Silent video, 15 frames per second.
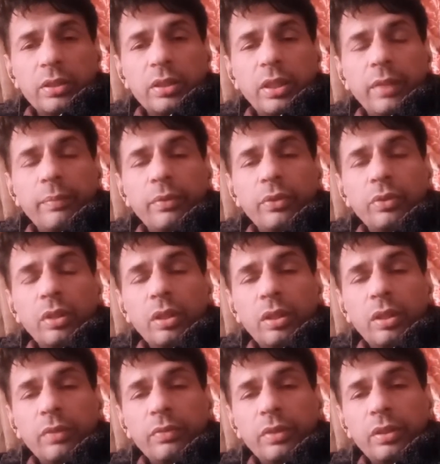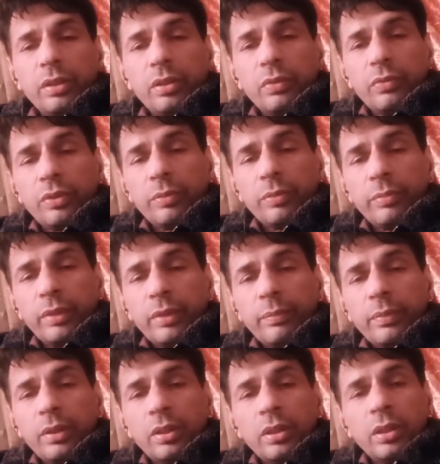to run away from them.
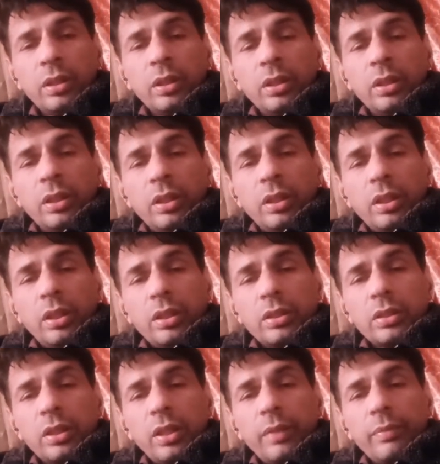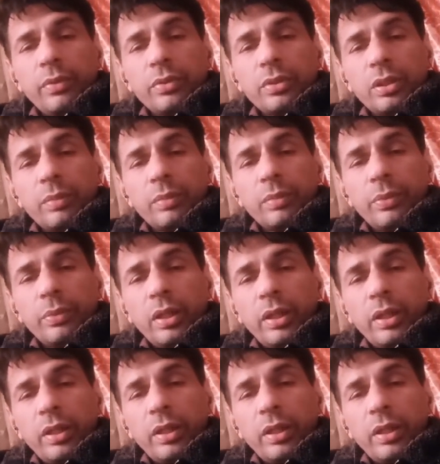It's time to say polite. It's